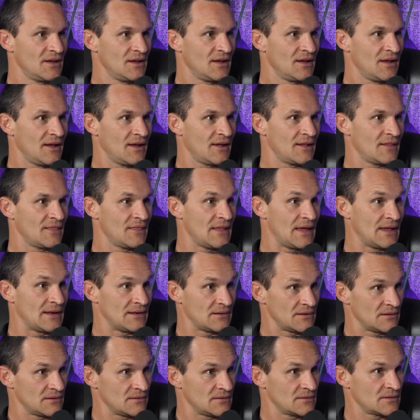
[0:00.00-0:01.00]

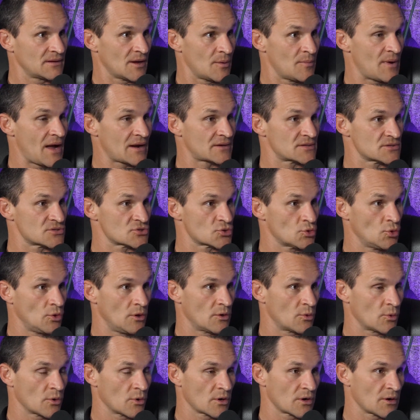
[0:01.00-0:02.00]
then come back to school
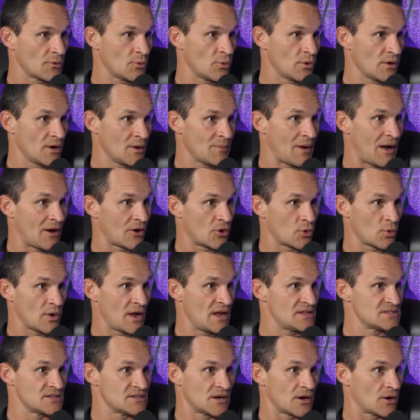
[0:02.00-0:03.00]
and worry about
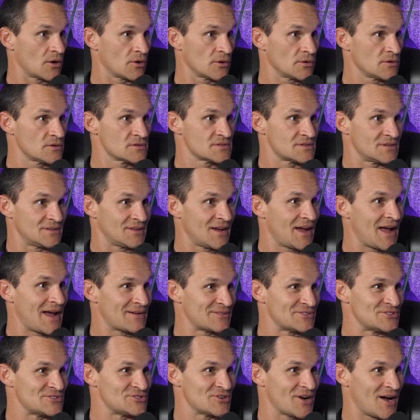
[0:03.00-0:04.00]
grades and girls and not have
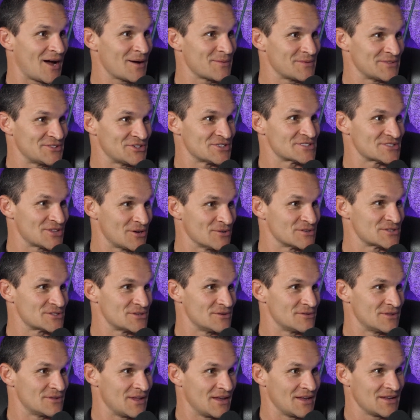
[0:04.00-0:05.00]
a job and just those
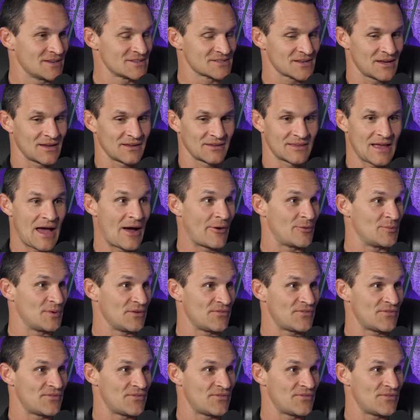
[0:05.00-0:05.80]
two things, like that would be